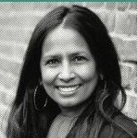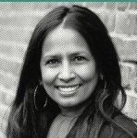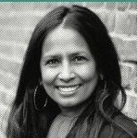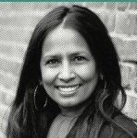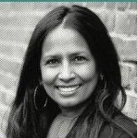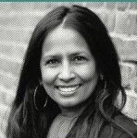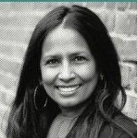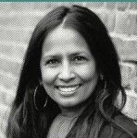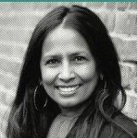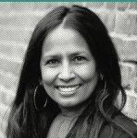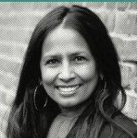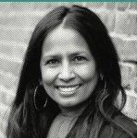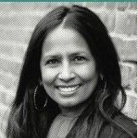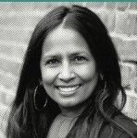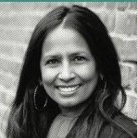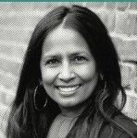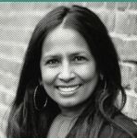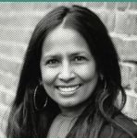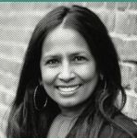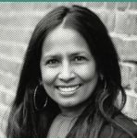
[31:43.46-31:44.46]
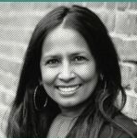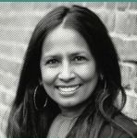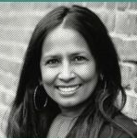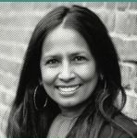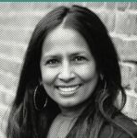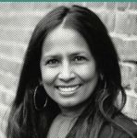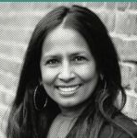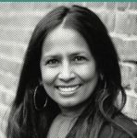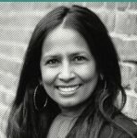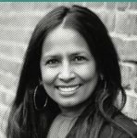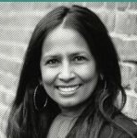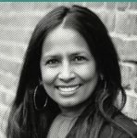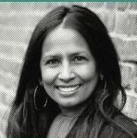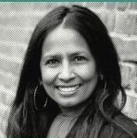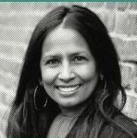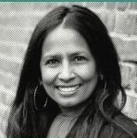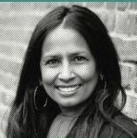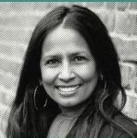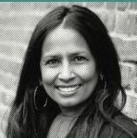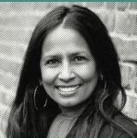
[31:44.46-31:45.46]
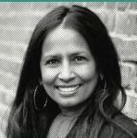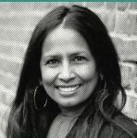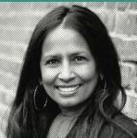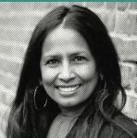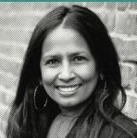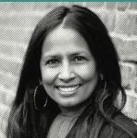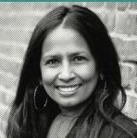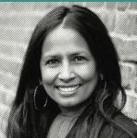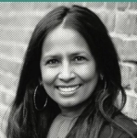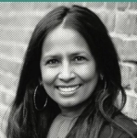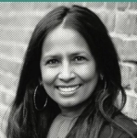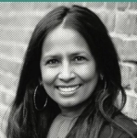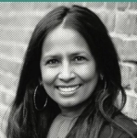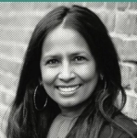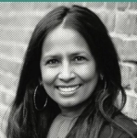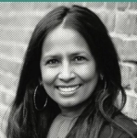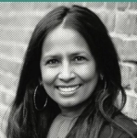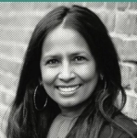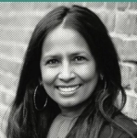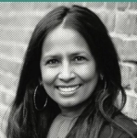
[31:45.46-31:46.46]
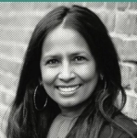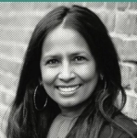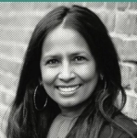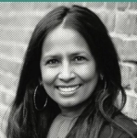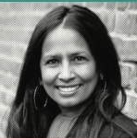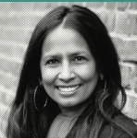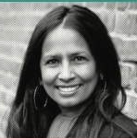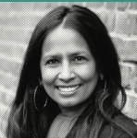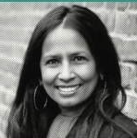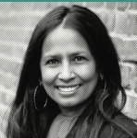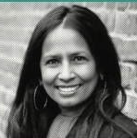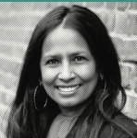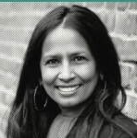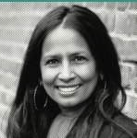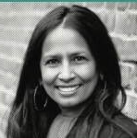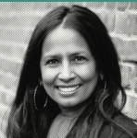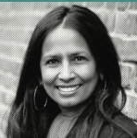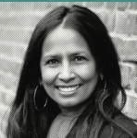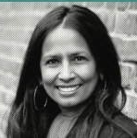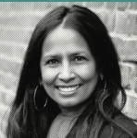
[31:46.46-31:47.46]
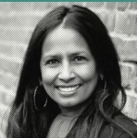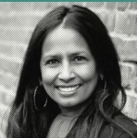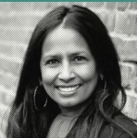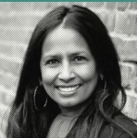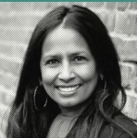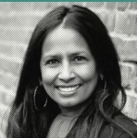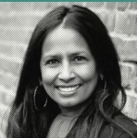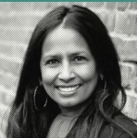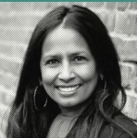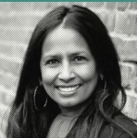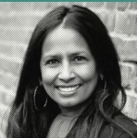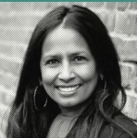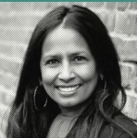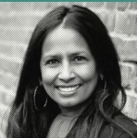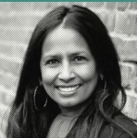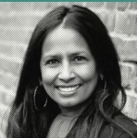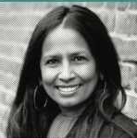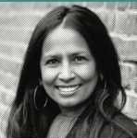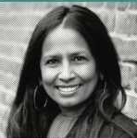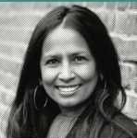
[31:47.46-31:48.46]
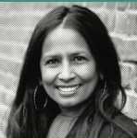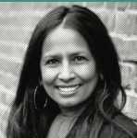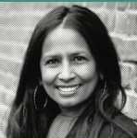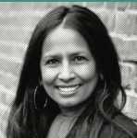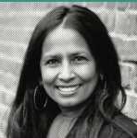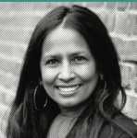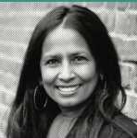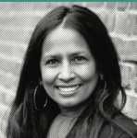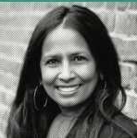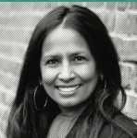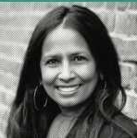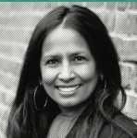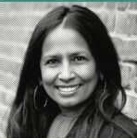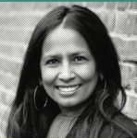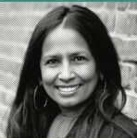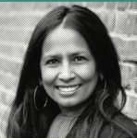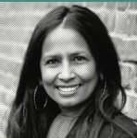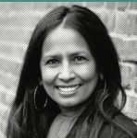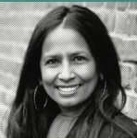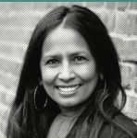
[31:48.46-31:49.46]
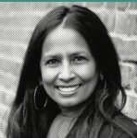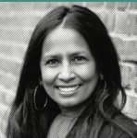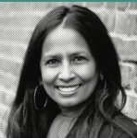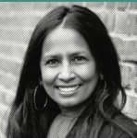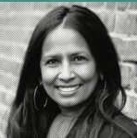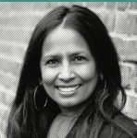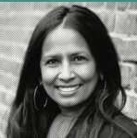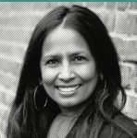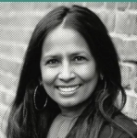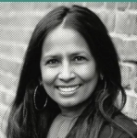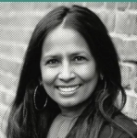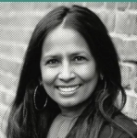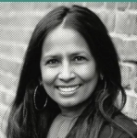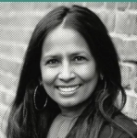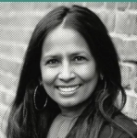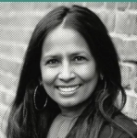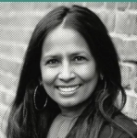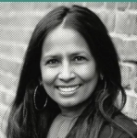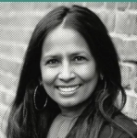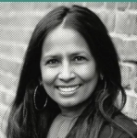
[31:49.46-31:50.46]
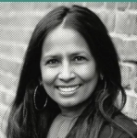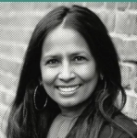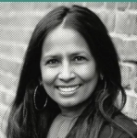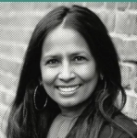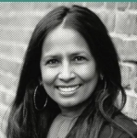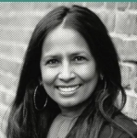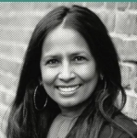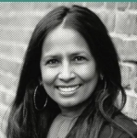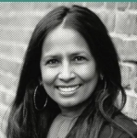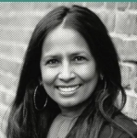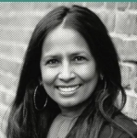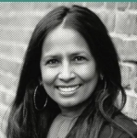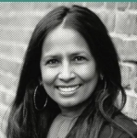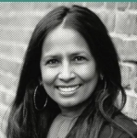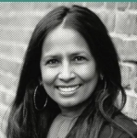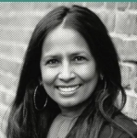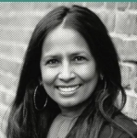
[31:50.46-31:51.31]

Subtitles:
This is a still picture; no speech is visible.